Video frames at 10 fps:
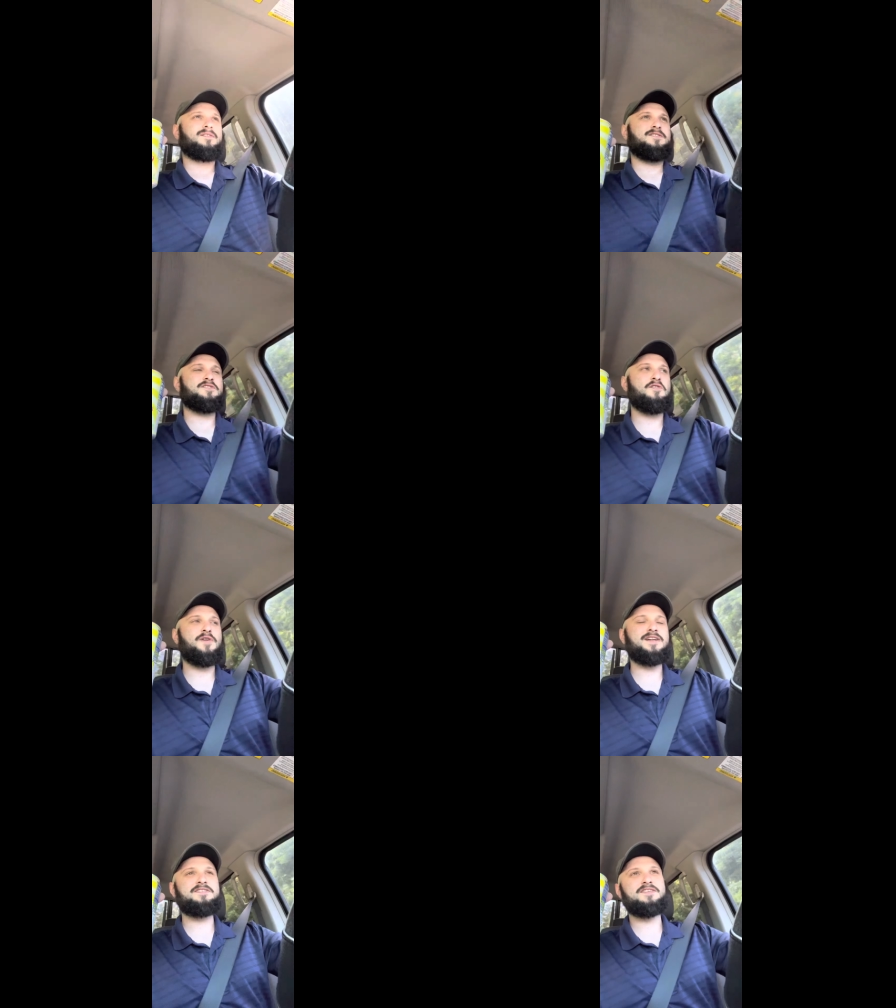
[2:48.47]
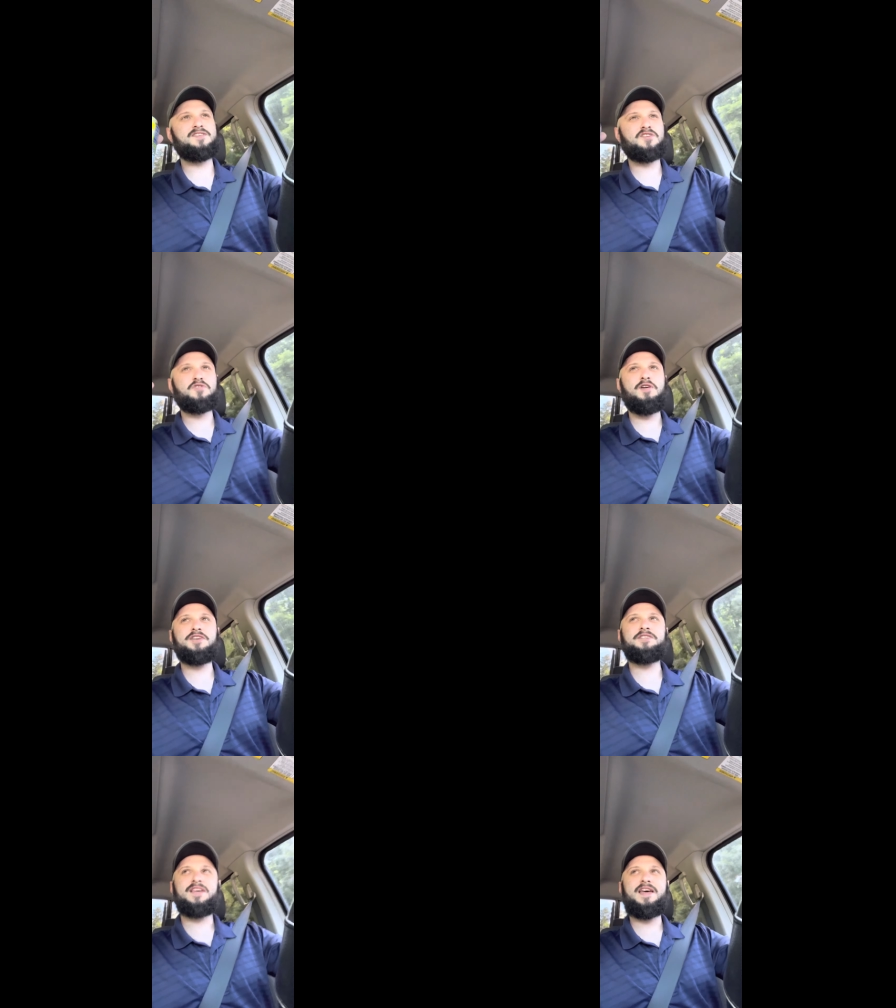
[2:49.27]
So that's the
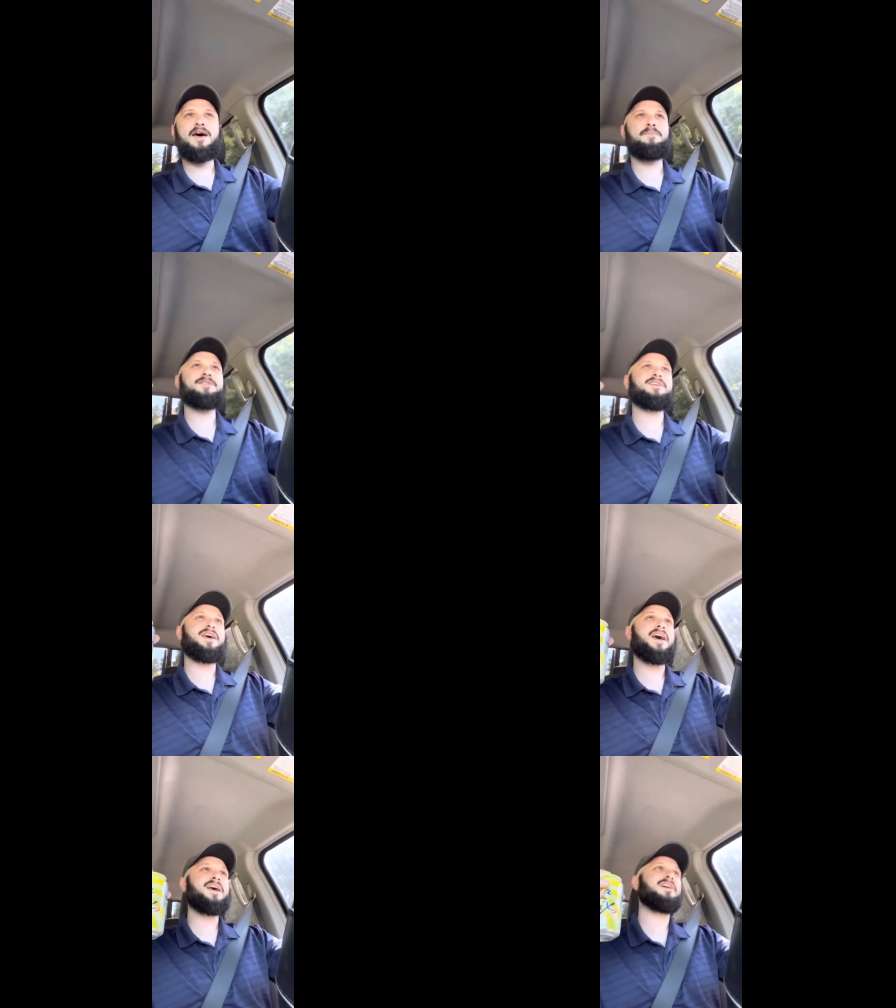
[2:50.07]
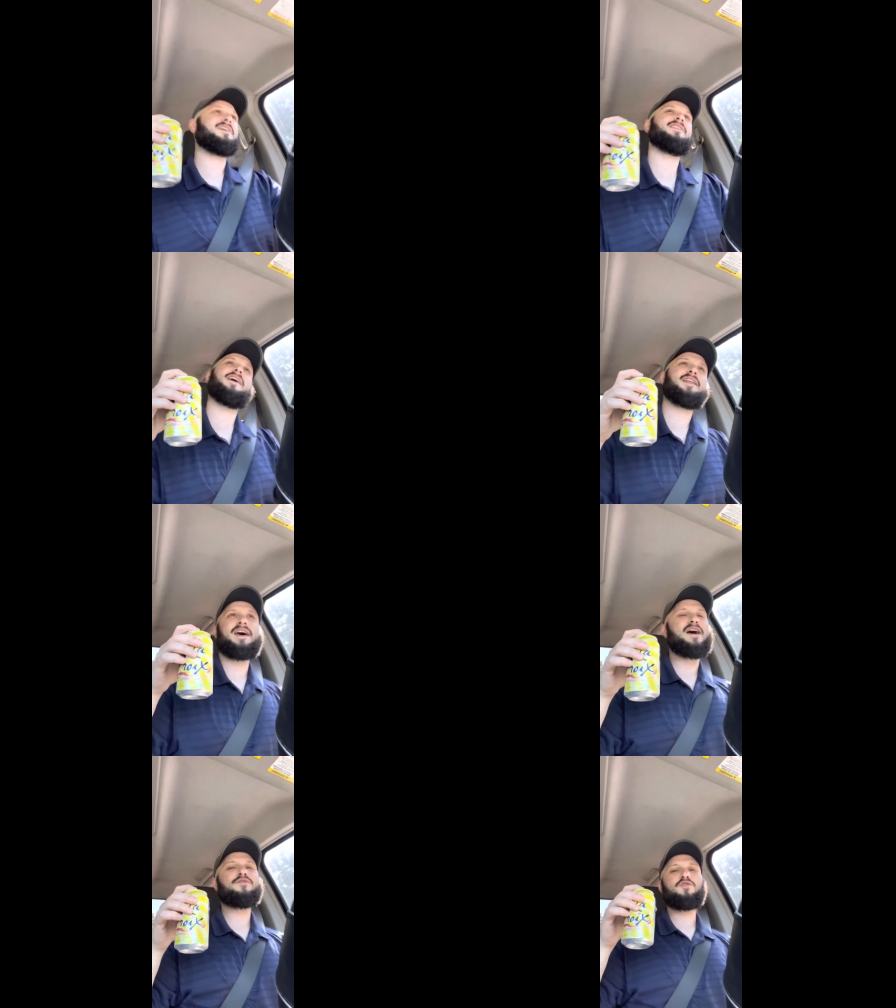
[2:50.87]
situation that happened today. And then
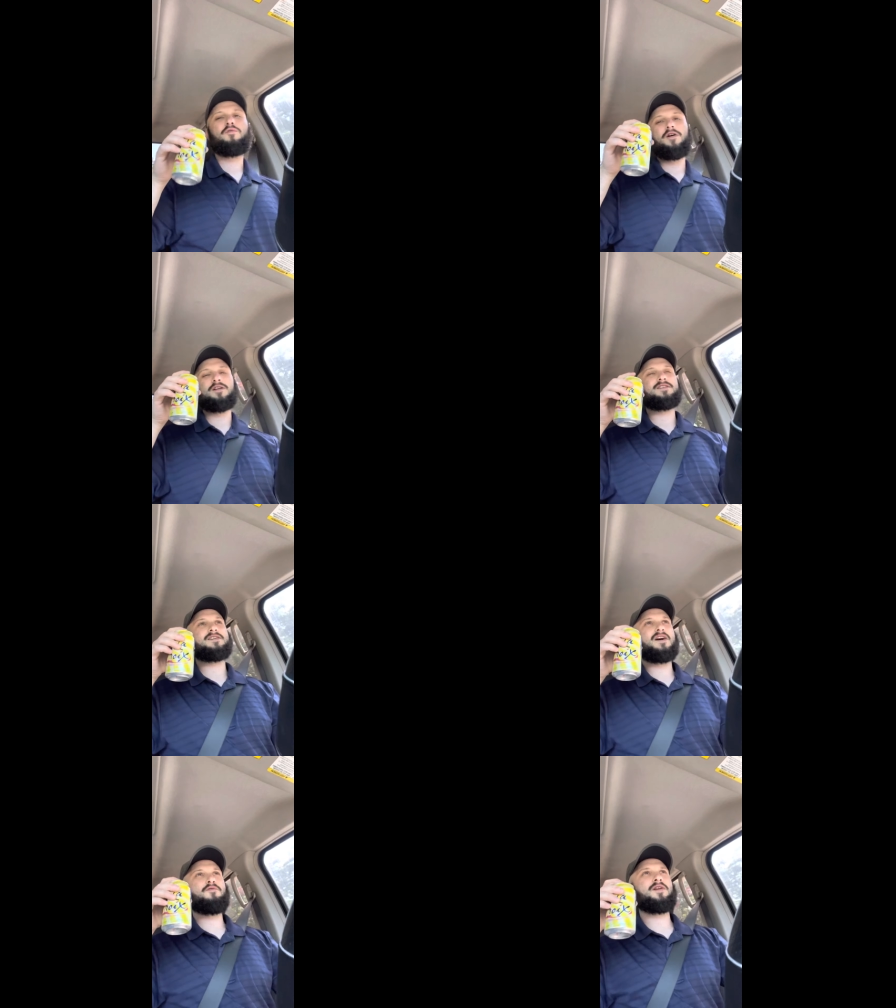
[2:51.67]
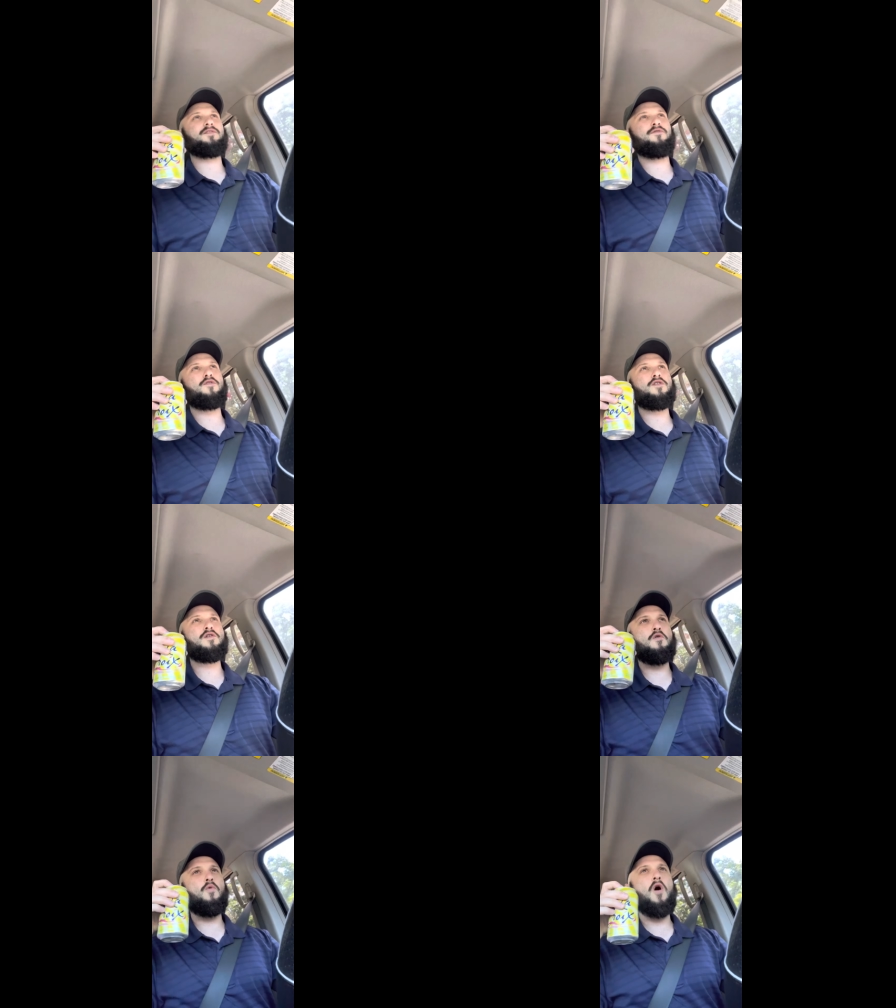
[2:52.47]
afterwards, I went for
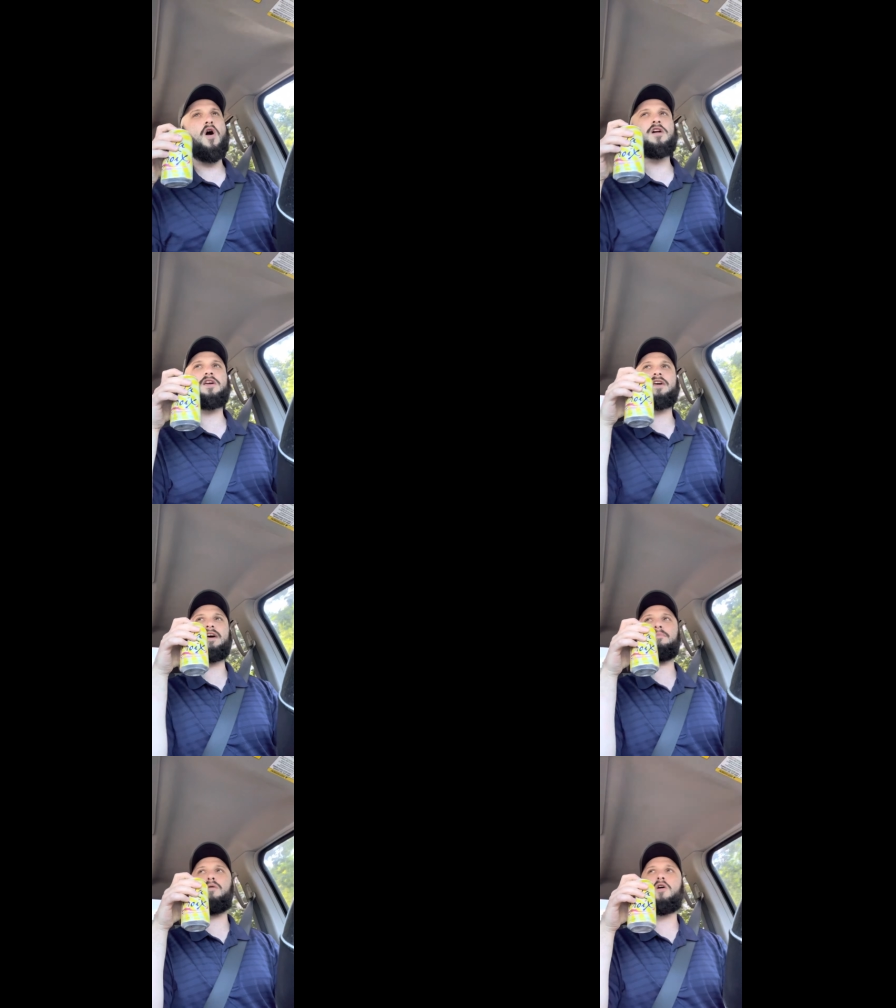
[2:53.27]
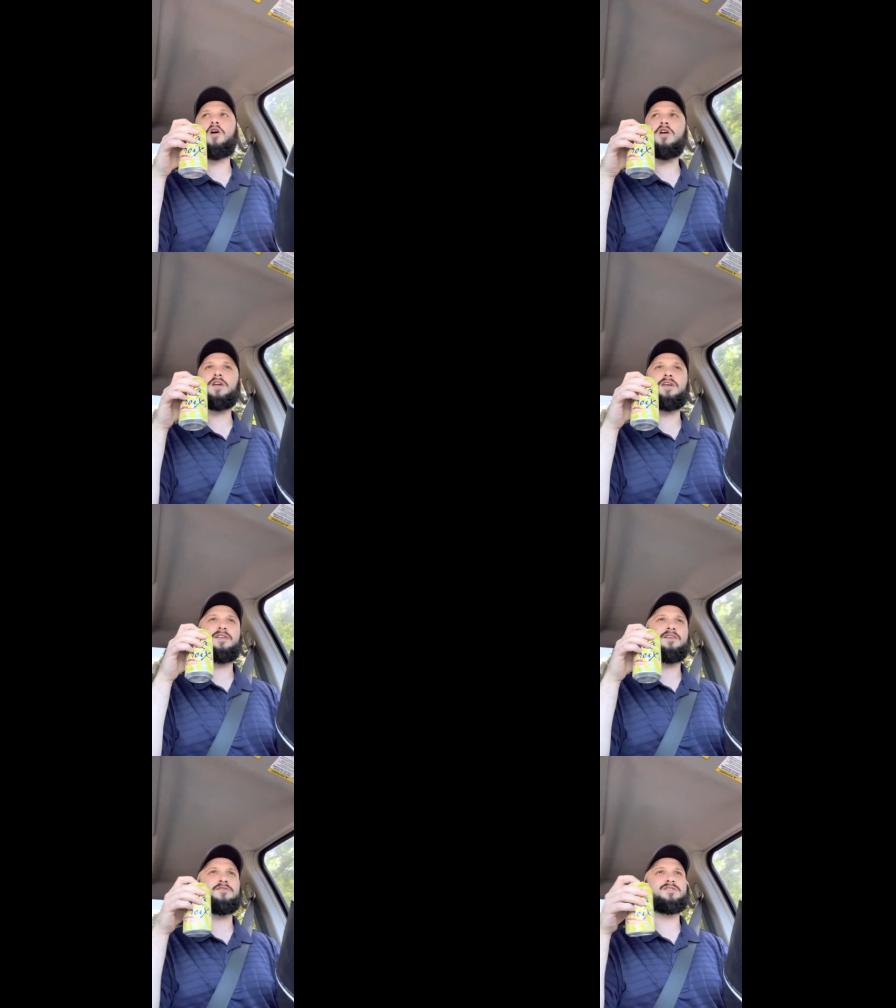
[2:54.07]
a walk at a park.
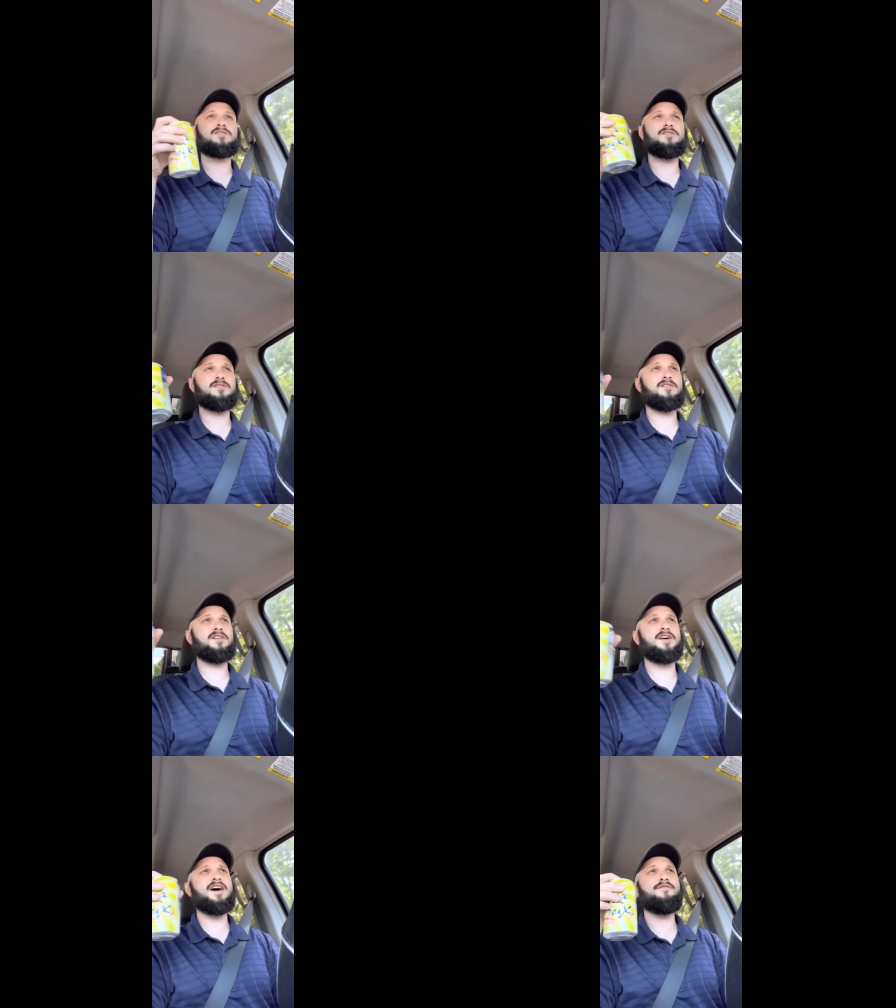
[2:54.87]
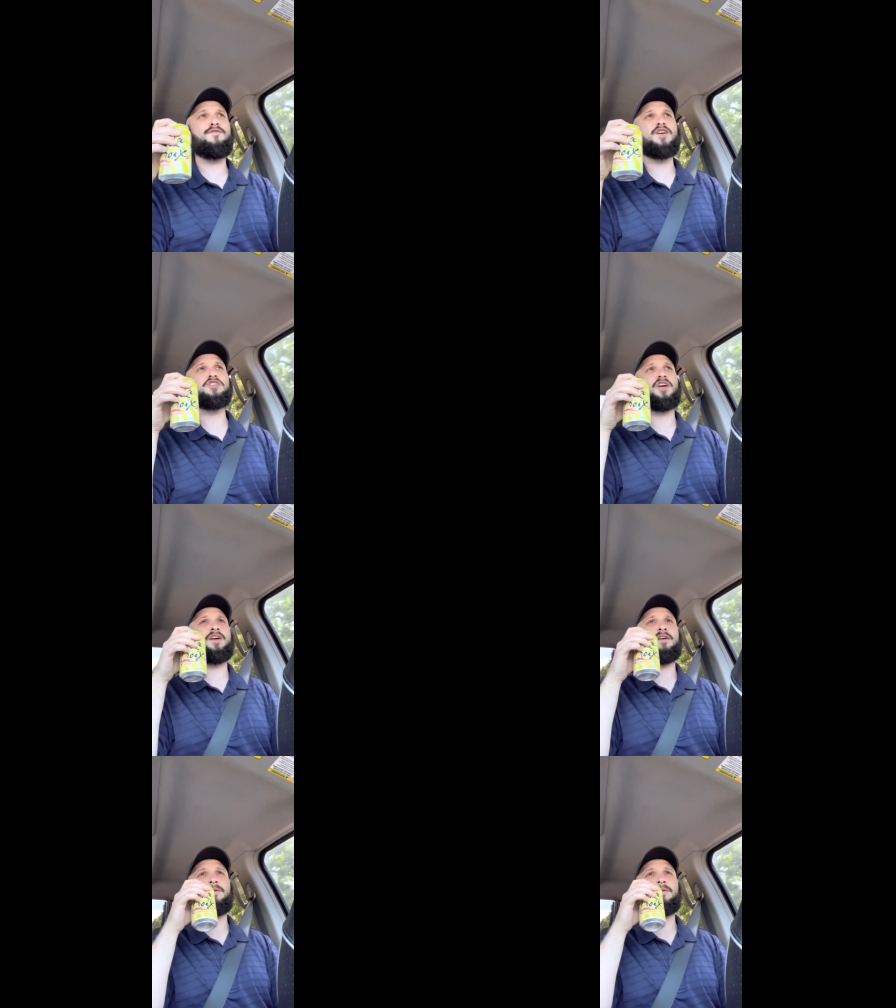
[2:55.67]
There was a guy fishing.